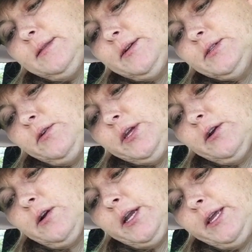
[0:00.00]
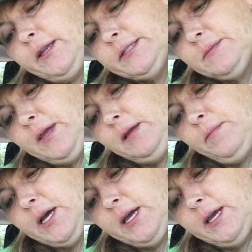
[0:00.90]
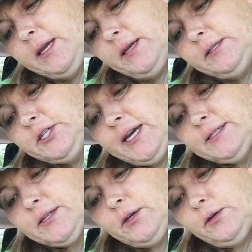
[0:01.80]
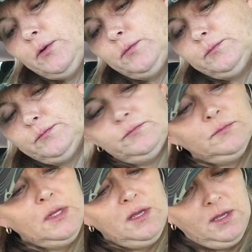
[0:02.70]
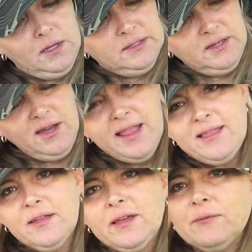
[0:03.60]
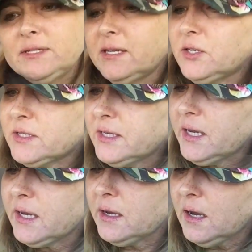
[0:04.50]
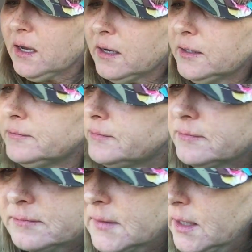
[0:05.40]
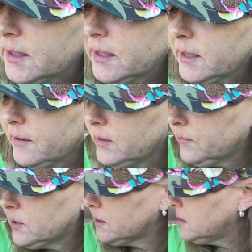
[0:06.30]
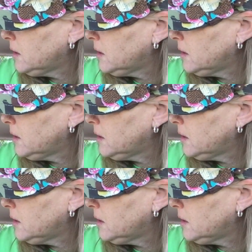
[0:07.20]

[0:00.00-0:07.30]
There's no year on it. It's made by Jasco. So I thought that was interesting. Um, again, I've never